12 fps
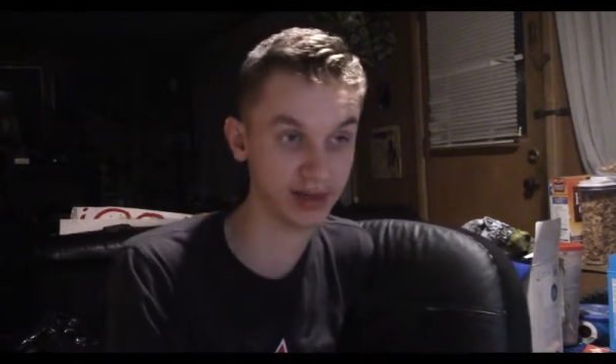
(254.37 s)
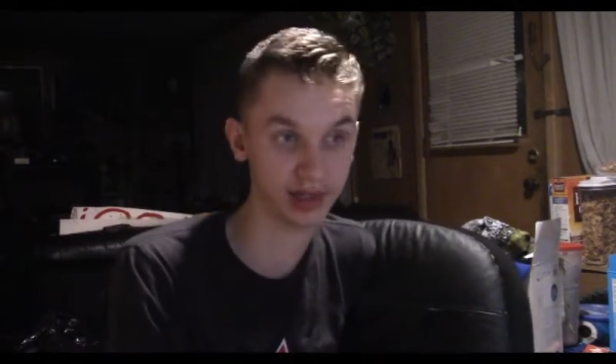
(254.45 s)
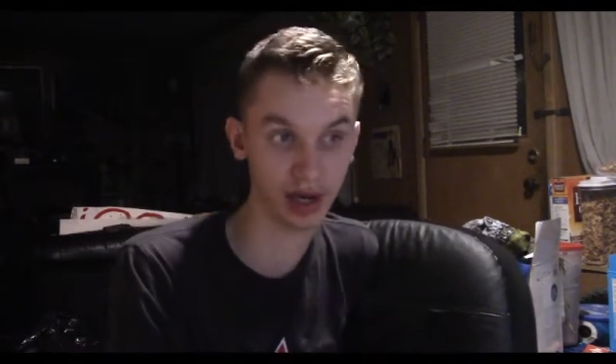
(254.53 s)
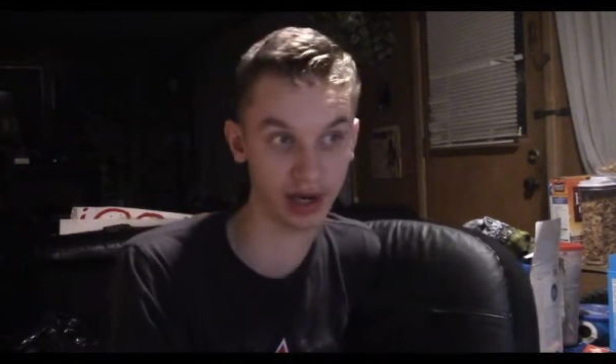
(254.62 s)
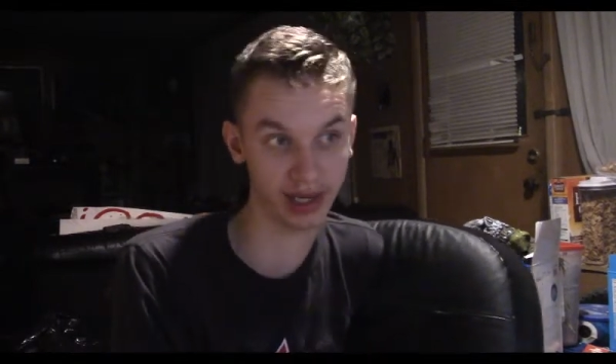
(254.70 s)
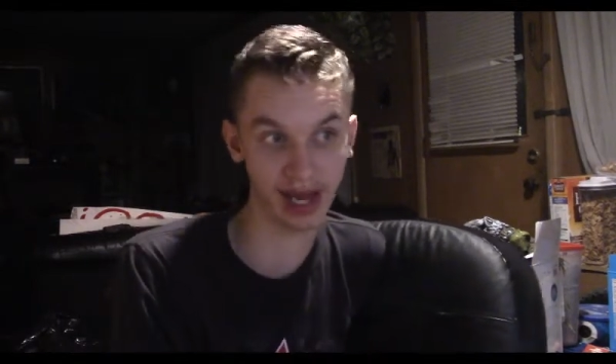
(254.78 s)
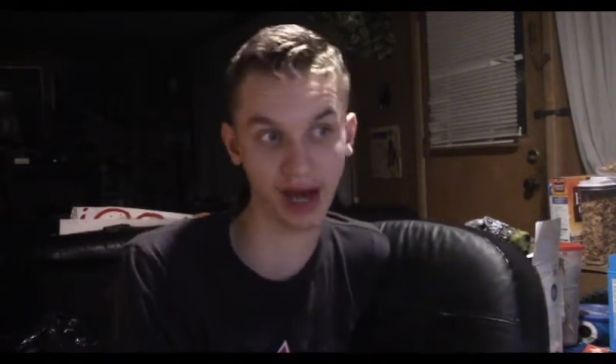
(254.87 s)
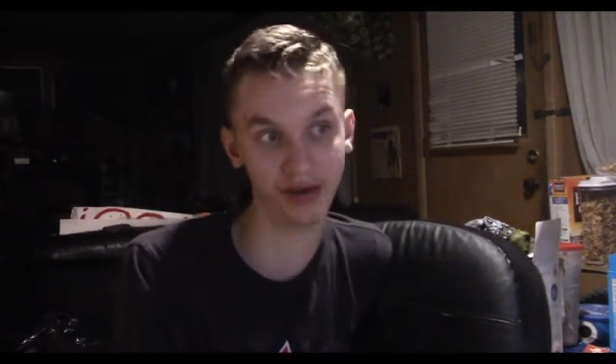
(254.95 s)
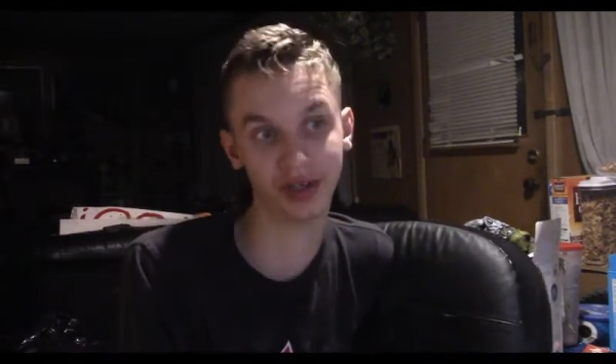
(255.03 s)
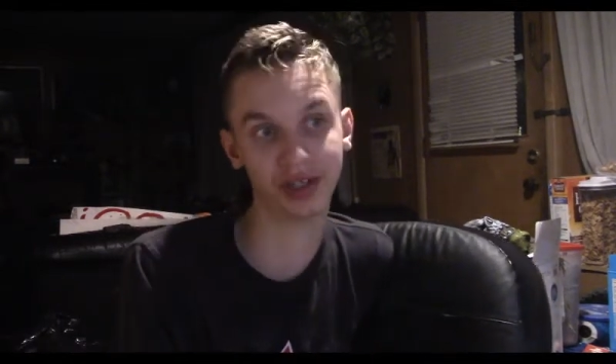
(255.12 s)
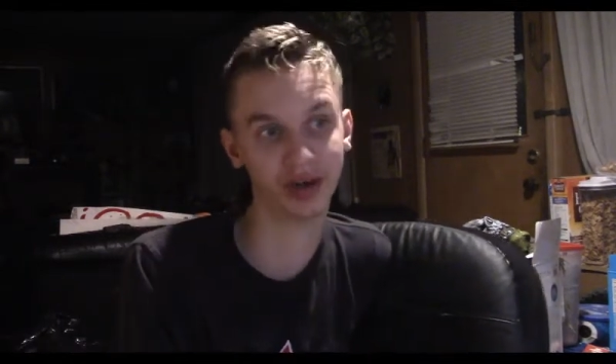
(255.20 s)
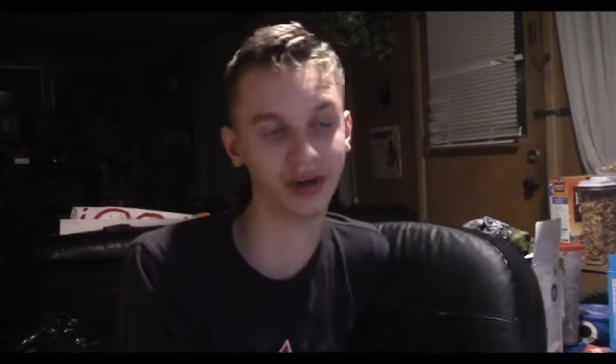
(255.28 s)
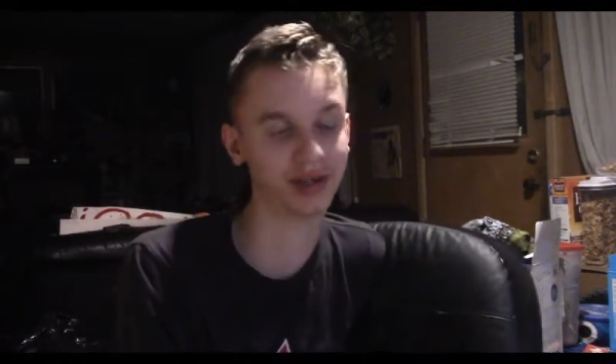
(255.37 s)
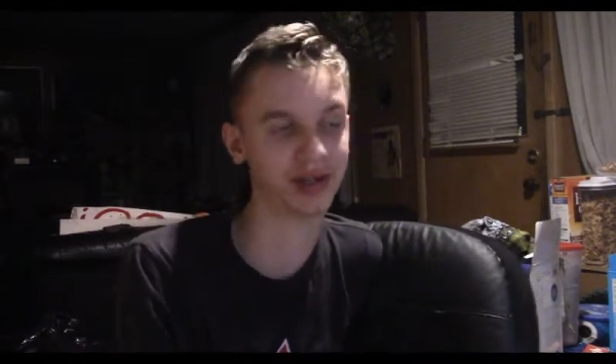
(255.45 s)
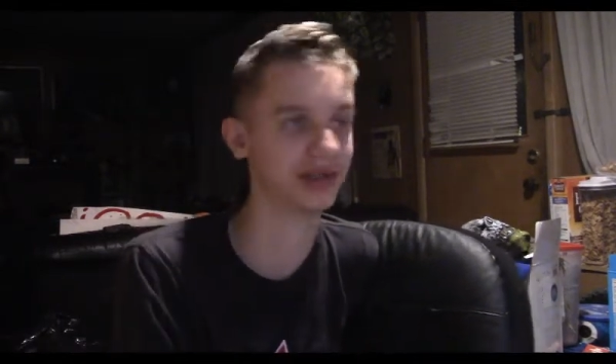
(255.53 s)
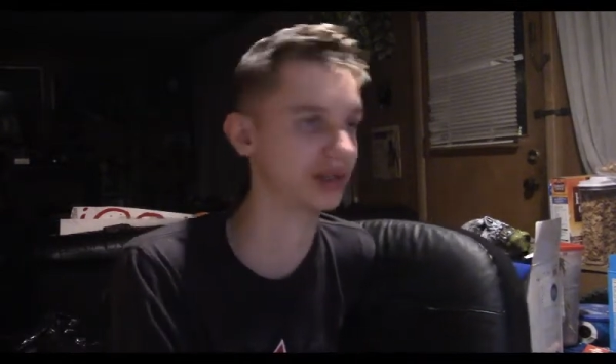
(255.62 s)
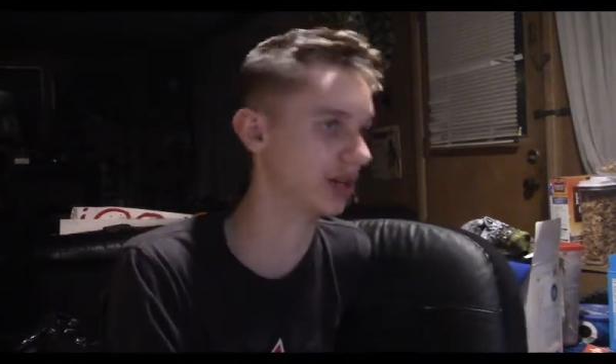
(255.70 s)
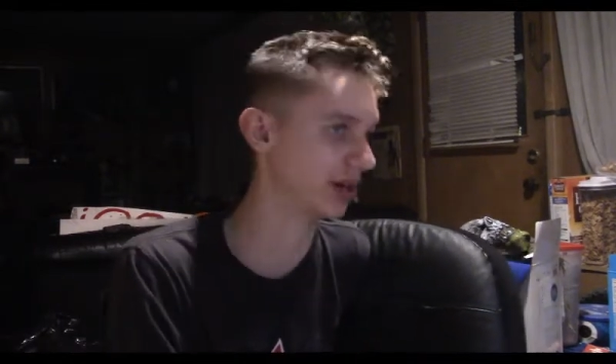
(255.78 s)
not a cat or a dog. That is
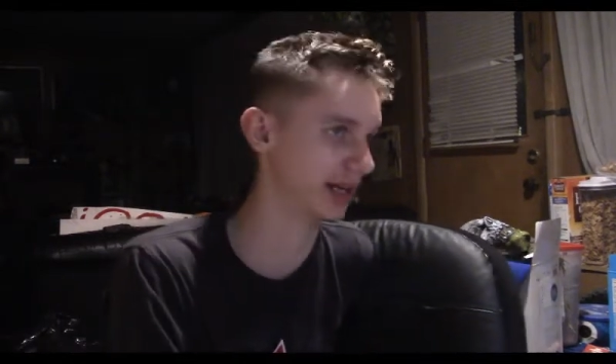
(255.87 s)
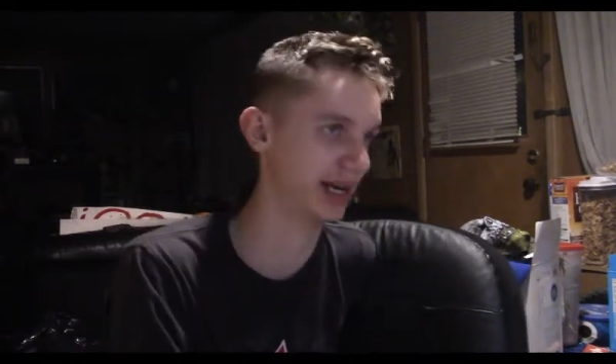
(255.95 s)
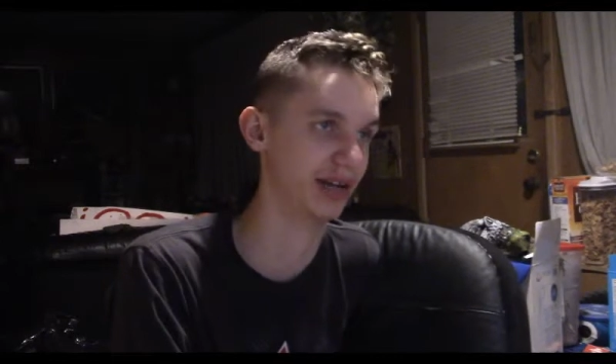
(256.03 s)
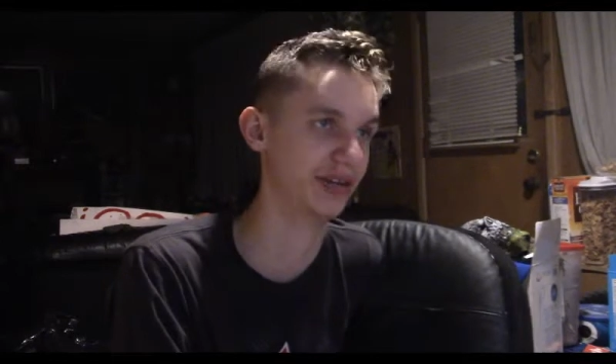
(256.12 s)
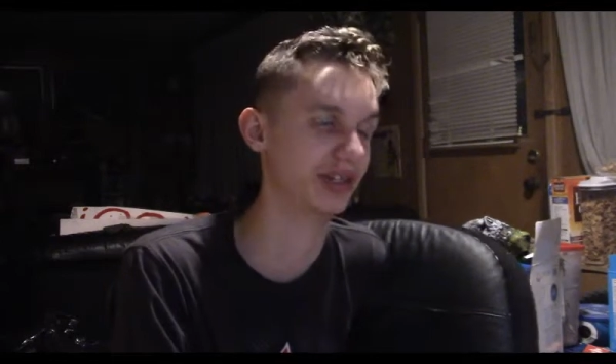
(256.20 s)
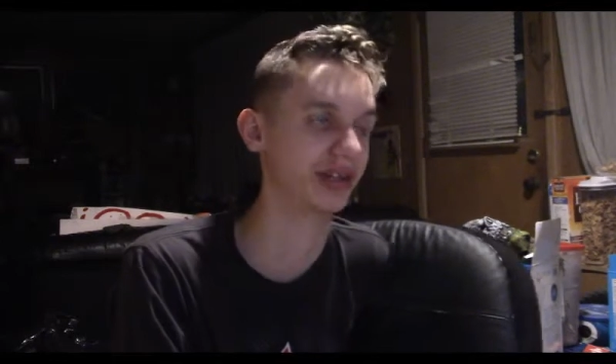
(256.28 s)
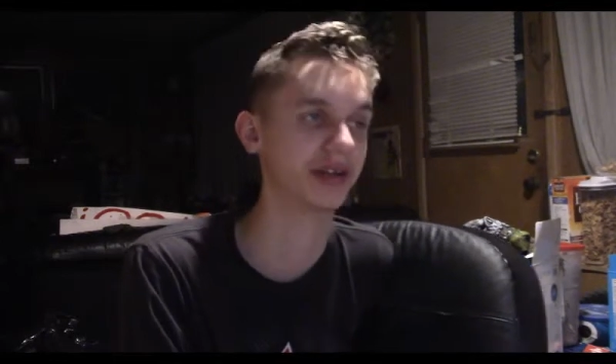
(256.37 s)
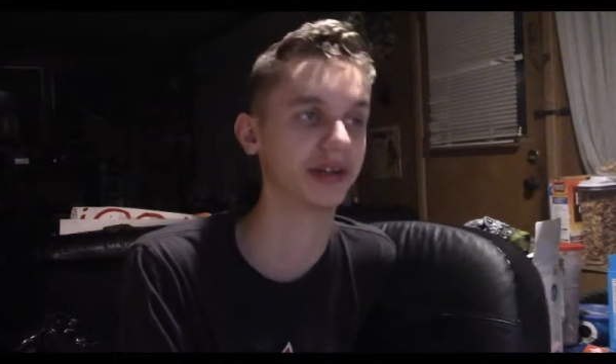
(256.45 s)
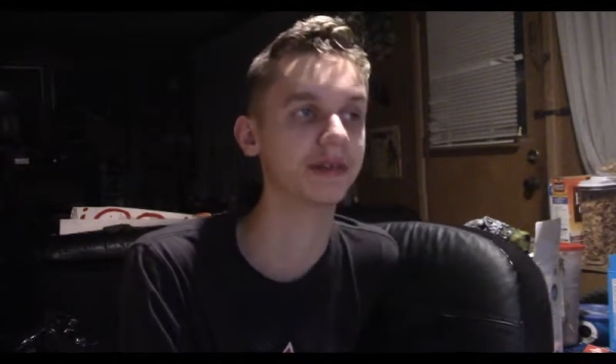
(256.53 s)
not a cat or a dog.